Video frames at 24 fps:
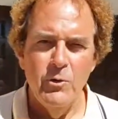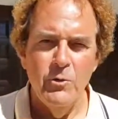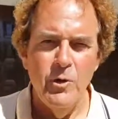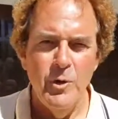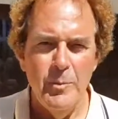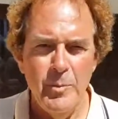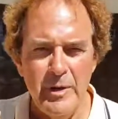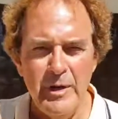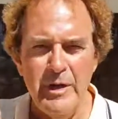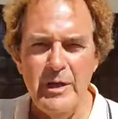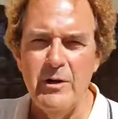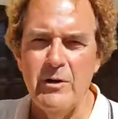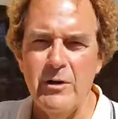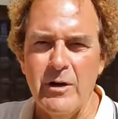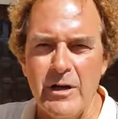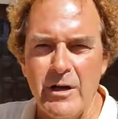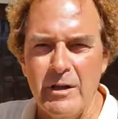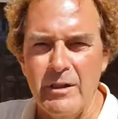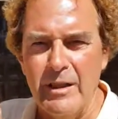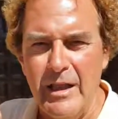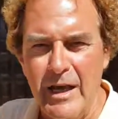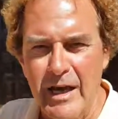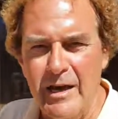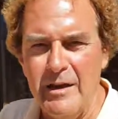We've been hearing
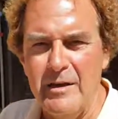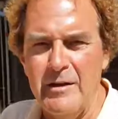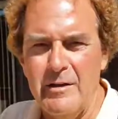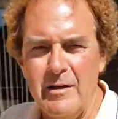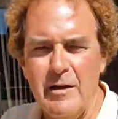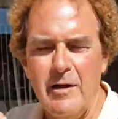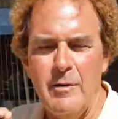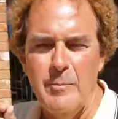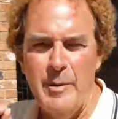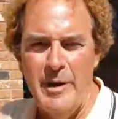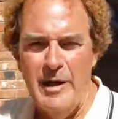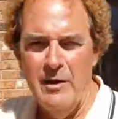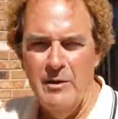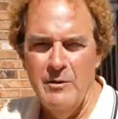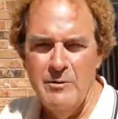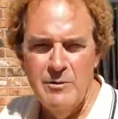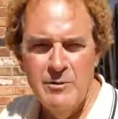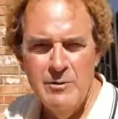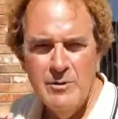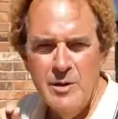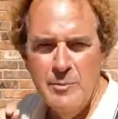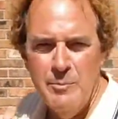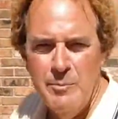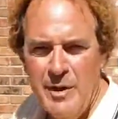a lot
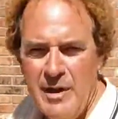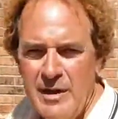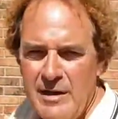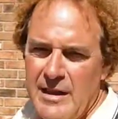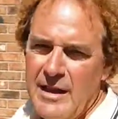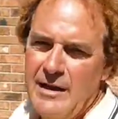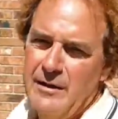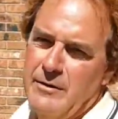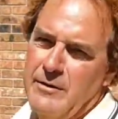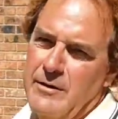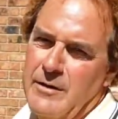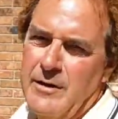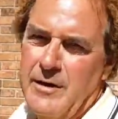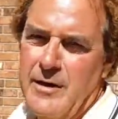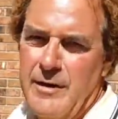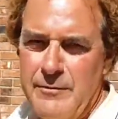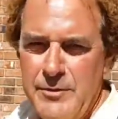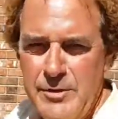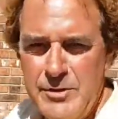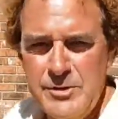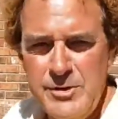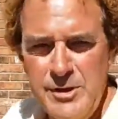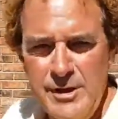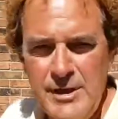about the bailout
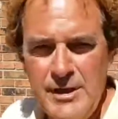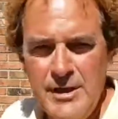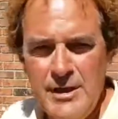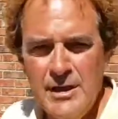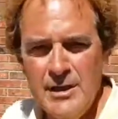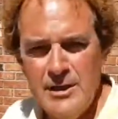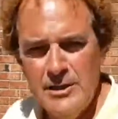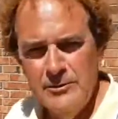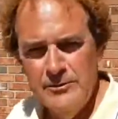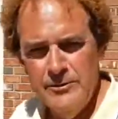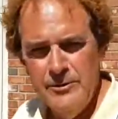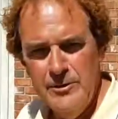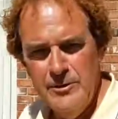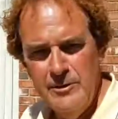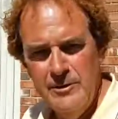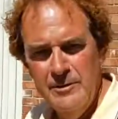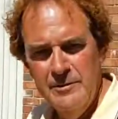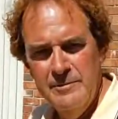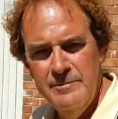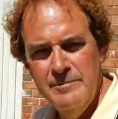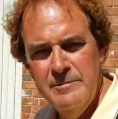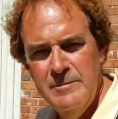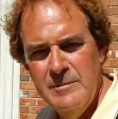of the city of Hartford.